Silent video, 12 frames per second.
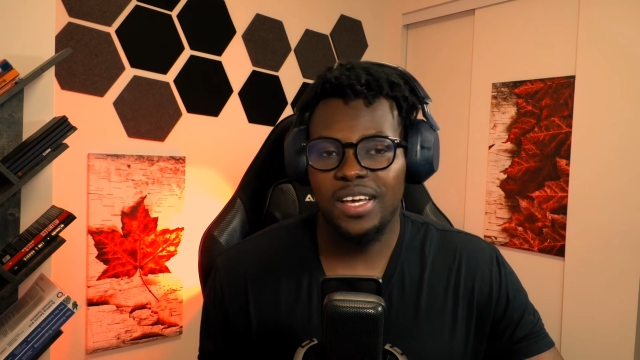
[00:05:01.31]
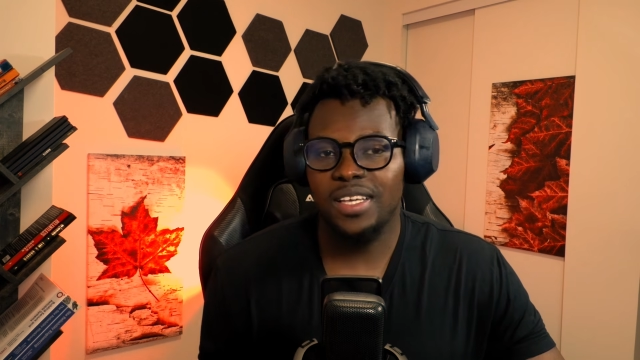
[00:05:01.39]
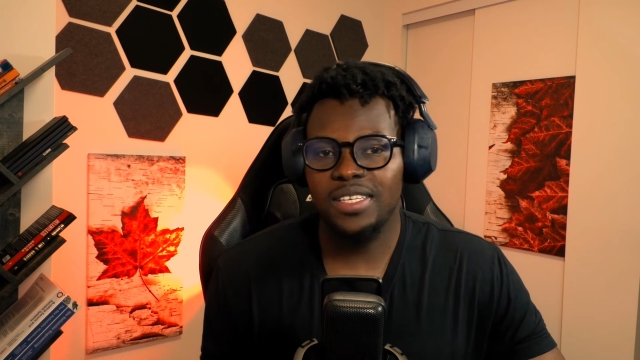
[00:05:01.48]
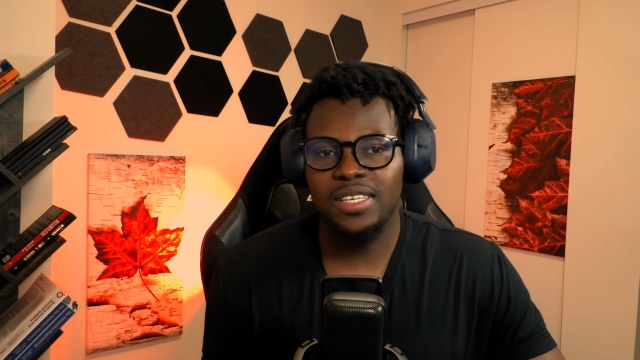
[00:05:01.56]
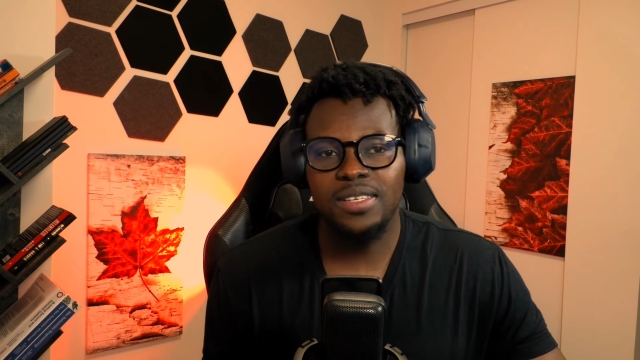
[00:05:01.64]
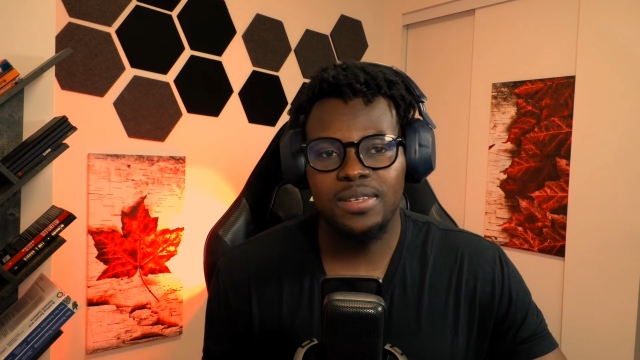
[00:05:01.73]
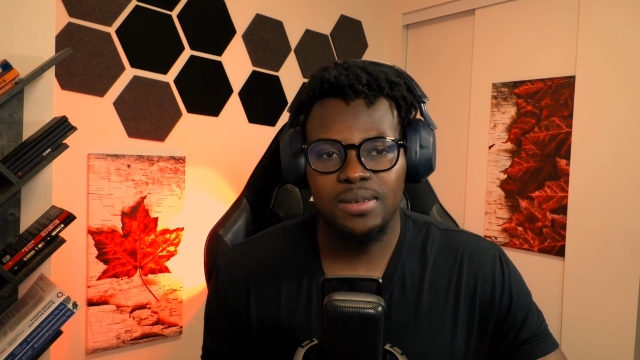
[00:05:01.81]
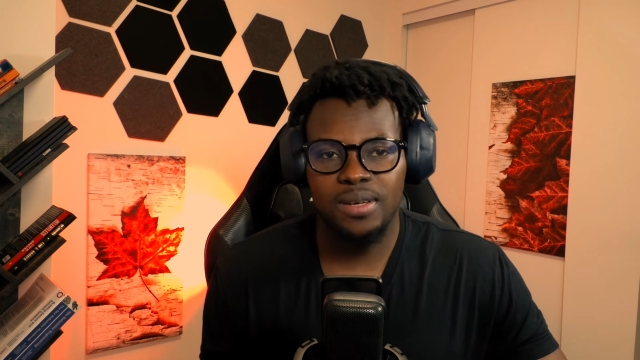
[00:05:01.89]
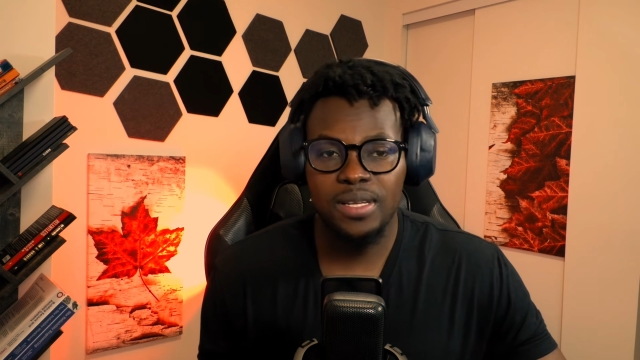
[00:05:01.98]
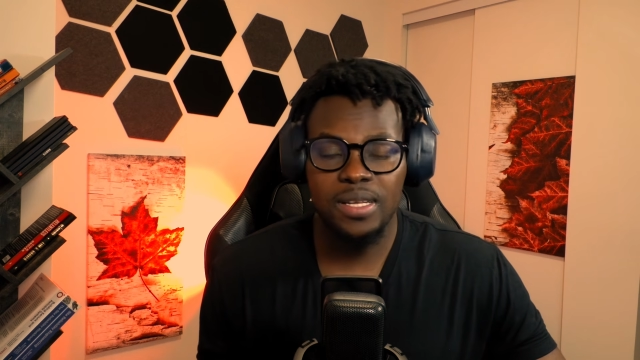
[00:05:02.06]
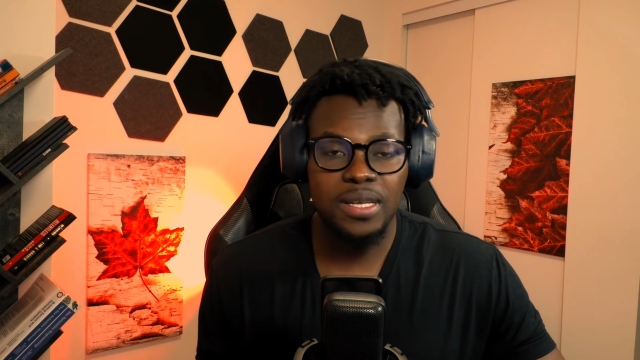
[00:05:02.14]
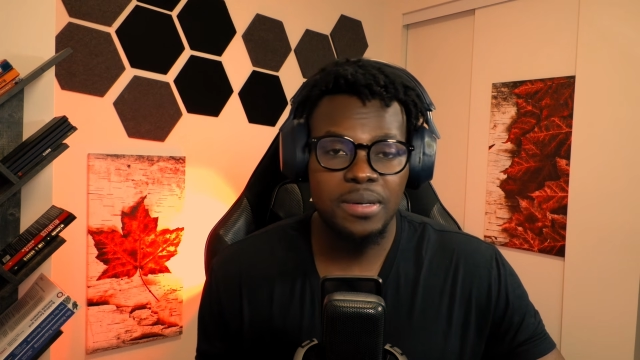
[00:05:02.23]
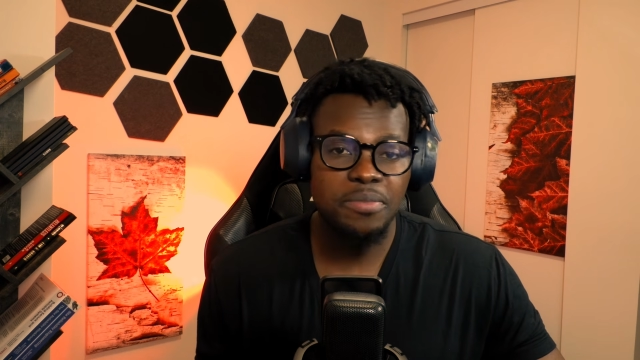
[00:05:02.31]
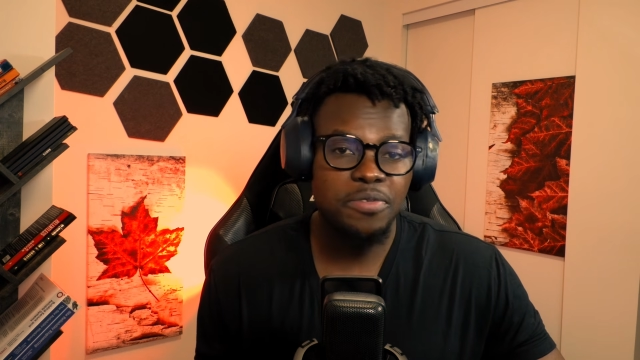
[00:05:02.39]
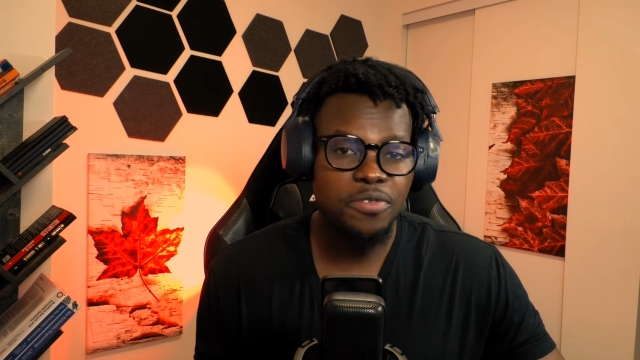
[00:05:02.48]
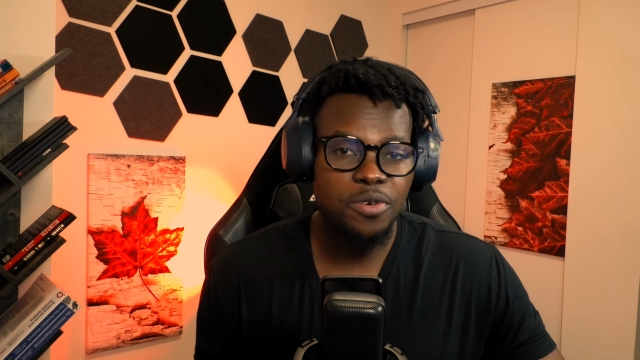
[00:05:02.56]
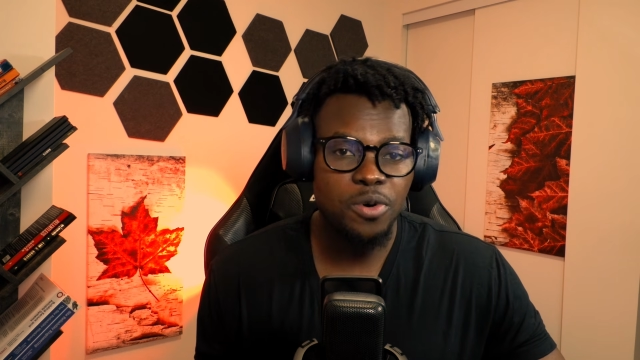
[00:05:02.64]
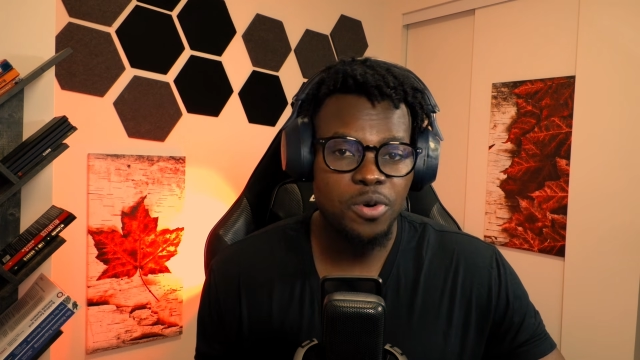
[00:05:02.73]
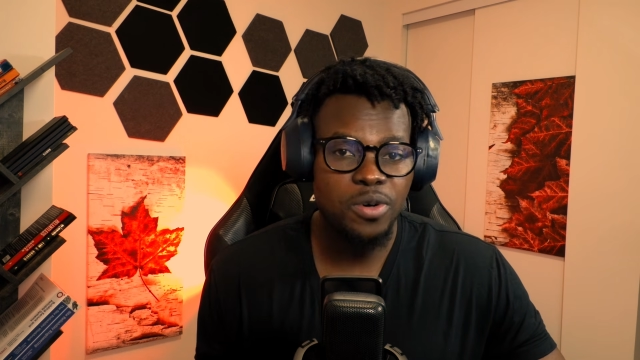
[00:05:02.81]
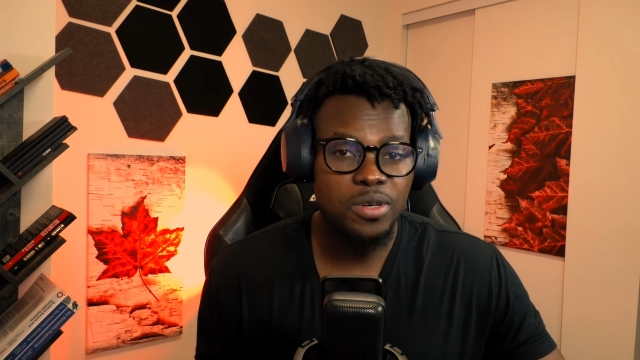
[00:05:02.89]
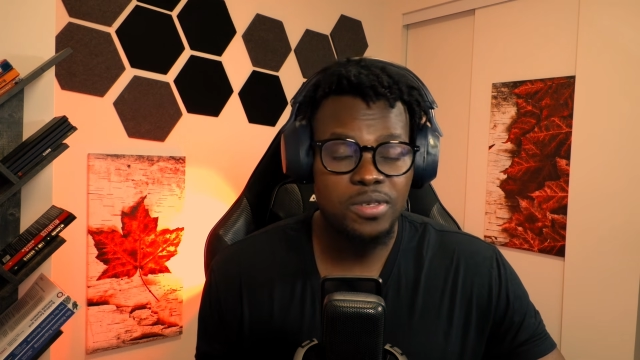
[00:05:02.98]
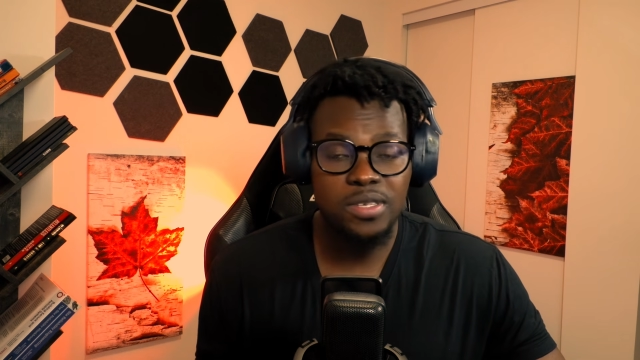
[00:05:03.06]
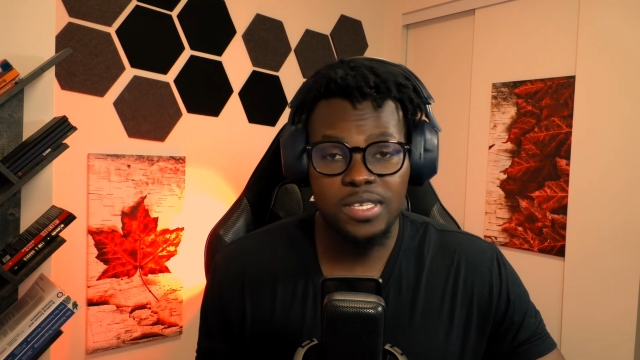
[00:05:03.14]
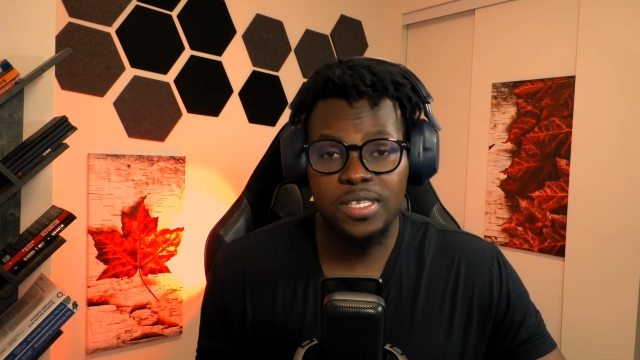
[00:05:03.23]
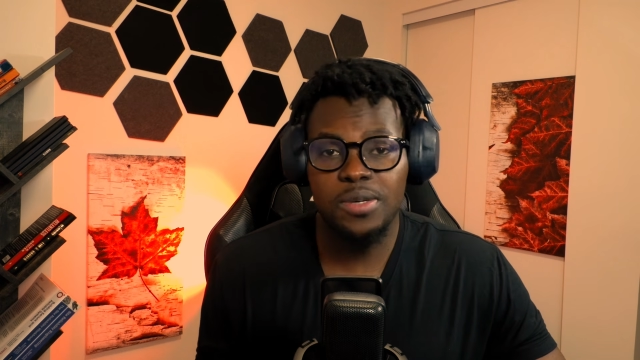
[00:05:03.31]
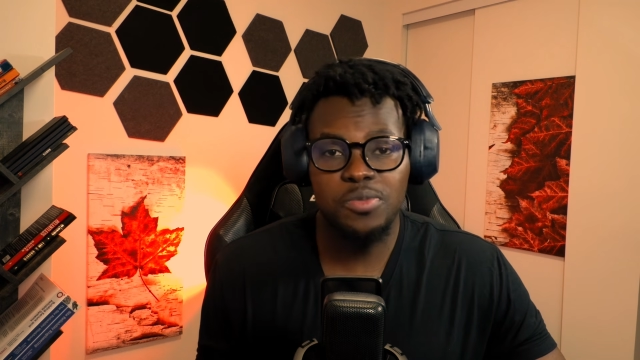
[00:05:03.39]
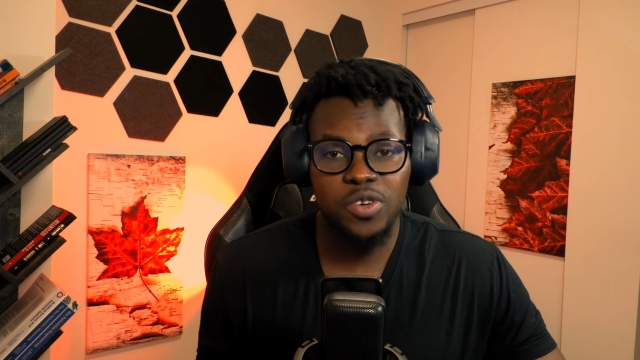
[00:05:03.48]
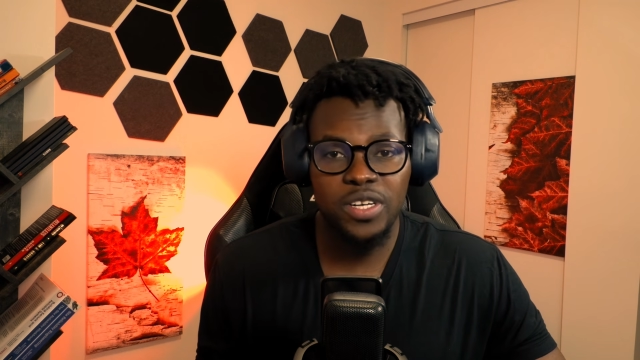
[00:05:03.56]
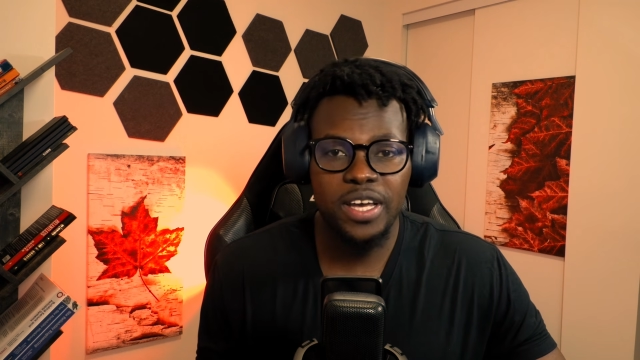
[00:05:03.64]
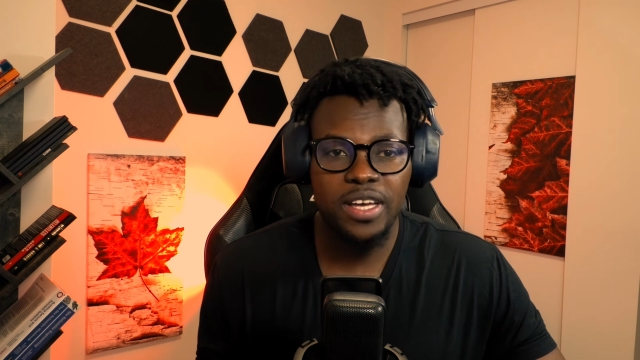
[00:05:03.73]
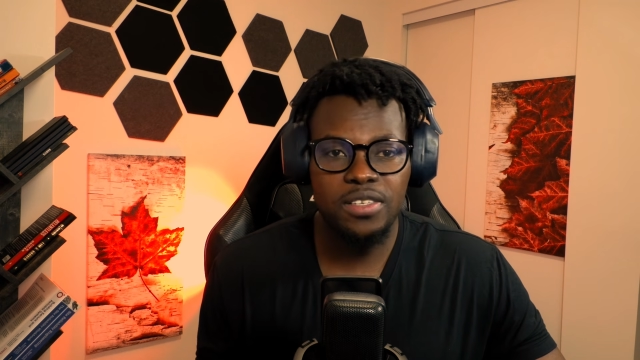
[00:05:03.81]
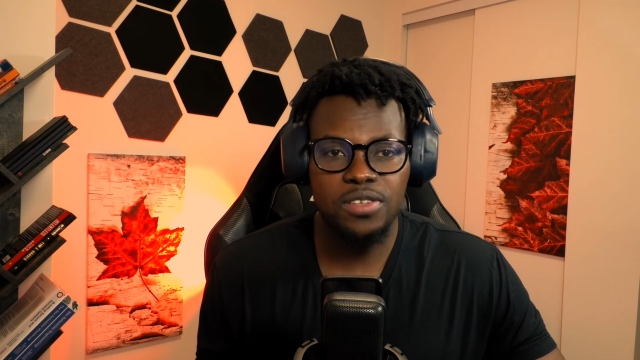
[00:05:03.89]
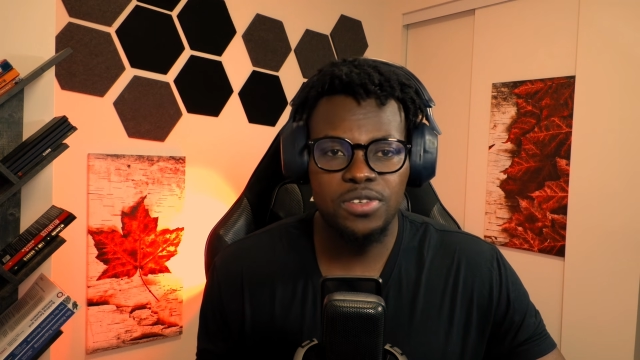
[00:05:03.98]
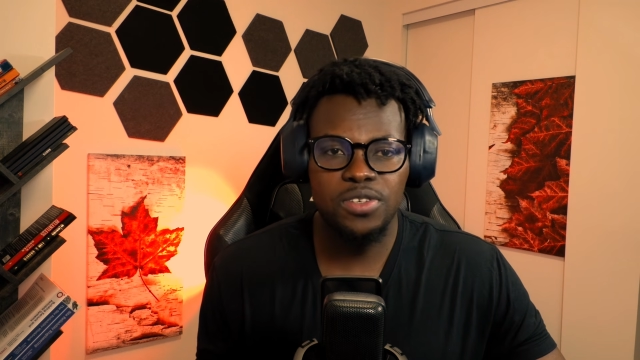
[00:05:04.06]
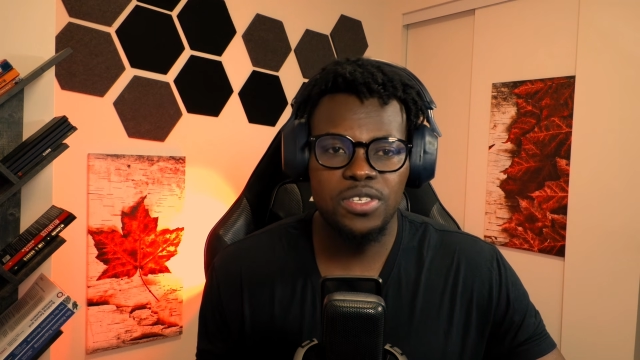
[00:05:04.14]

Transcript: asking the LLM for a System 1 answer.